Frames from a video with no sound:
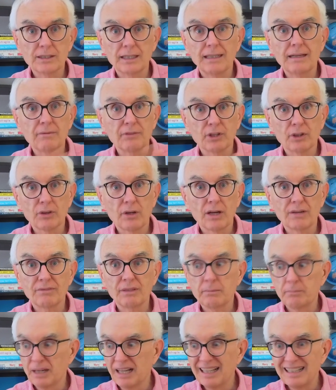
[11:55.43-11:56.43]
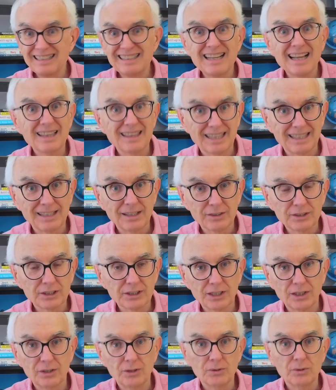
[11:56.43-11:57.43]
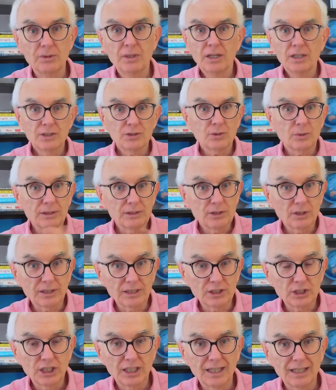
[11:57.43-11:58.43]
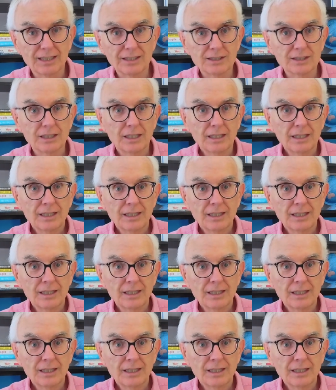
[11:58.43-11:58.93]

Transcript: I never thought of it, but I had nothing else to do. So I took a chance.